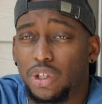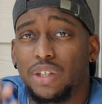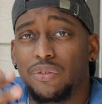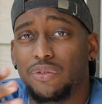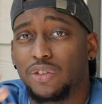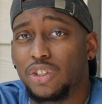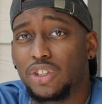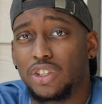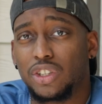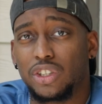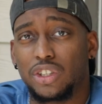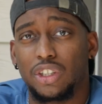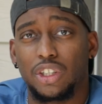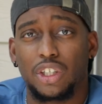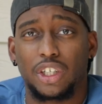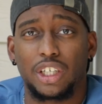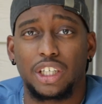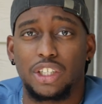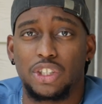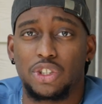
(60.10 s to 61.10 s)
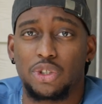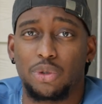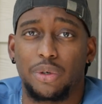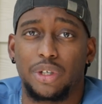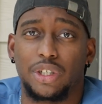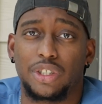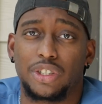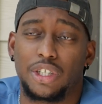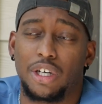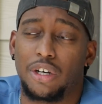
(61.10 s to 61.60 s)
or even just looking into
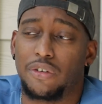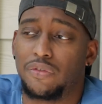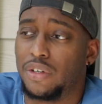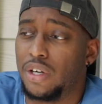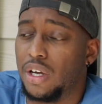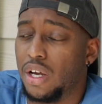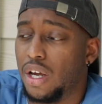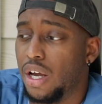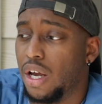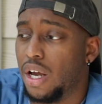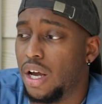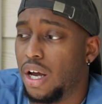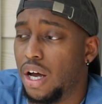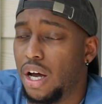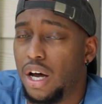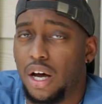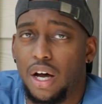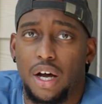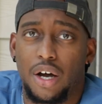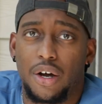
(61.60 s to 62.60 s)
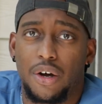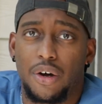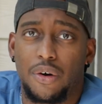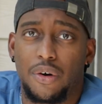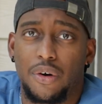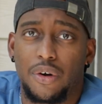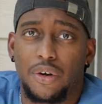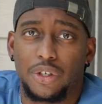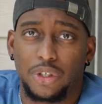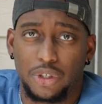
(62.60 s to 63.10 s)
it and stuff,
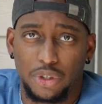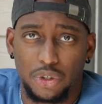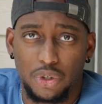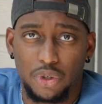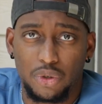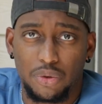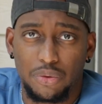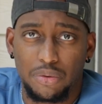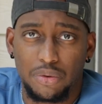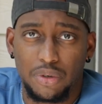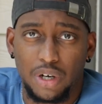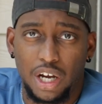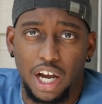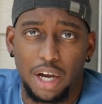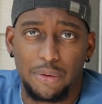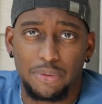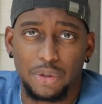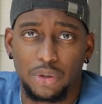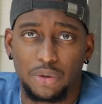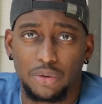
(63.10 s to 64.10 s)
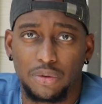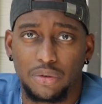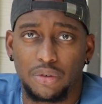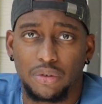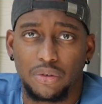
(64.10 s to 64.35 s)
you're new, I'm new.